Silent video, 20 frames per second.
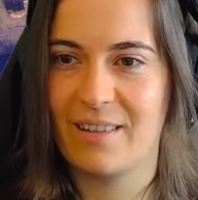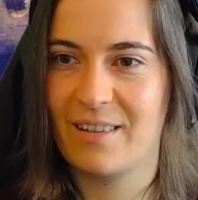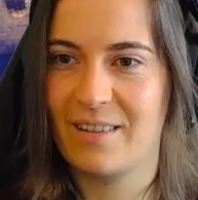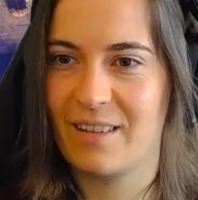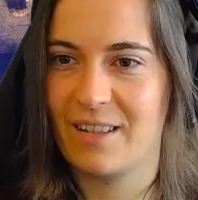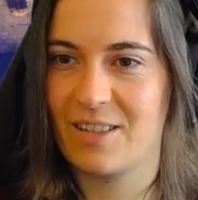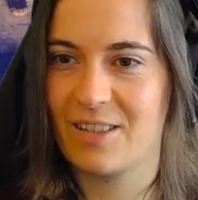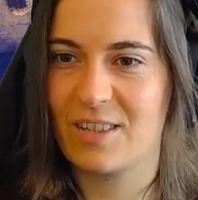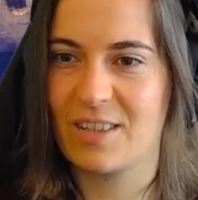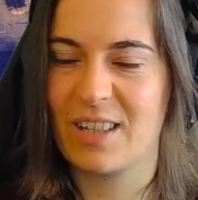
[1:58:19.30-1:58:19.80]

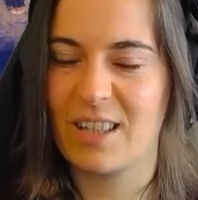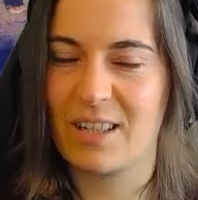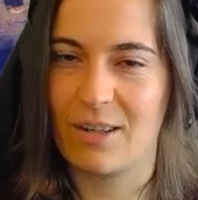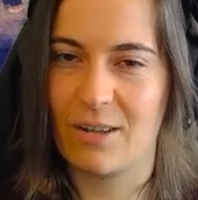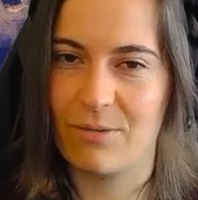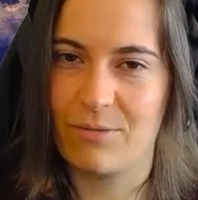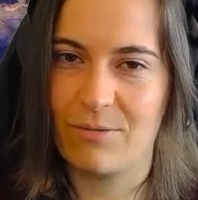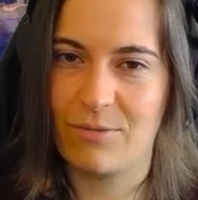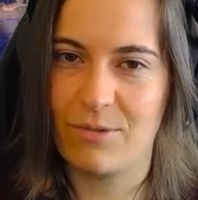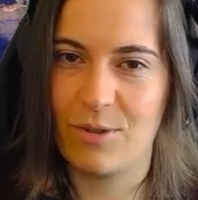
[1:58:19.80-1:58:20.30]
There's just like a
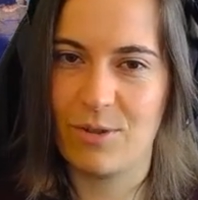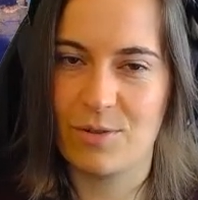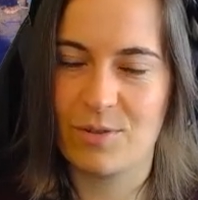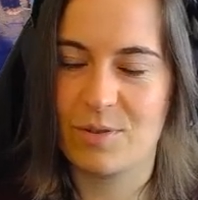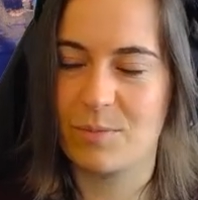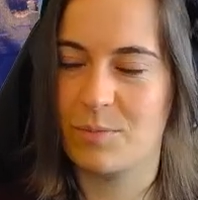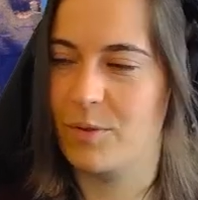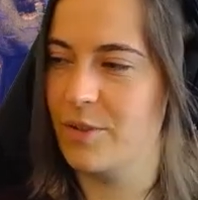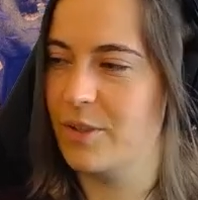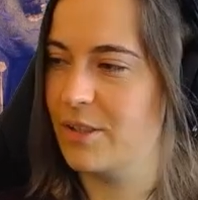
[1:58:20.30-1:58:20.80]
few
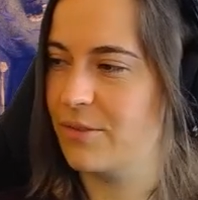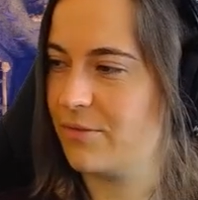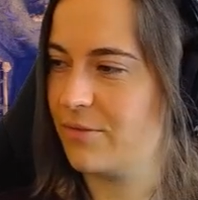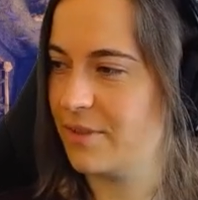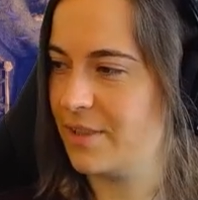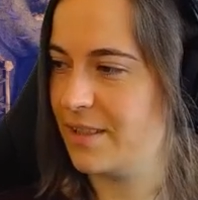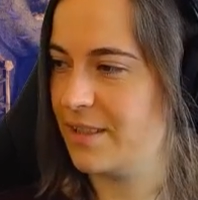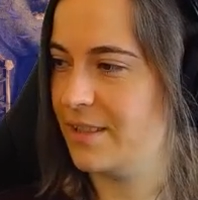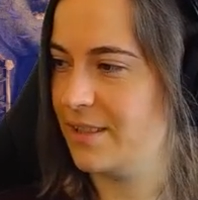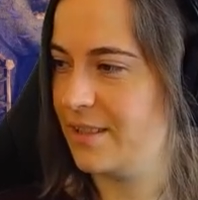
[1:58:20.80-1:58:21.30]
small
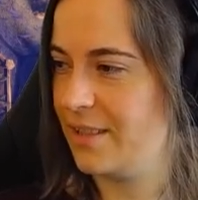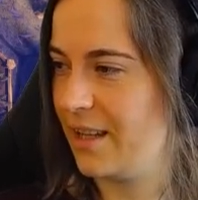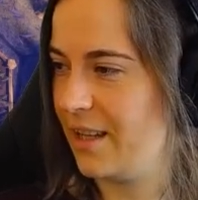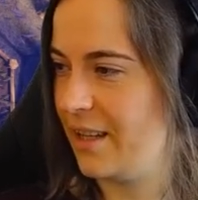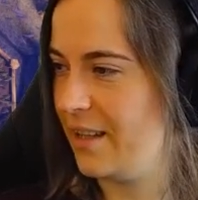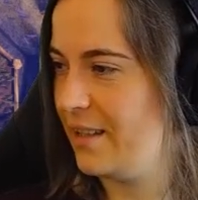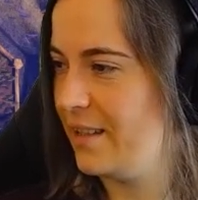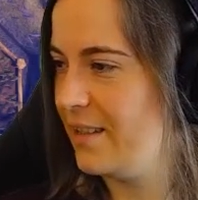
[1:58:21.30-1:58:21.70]
differences, eh?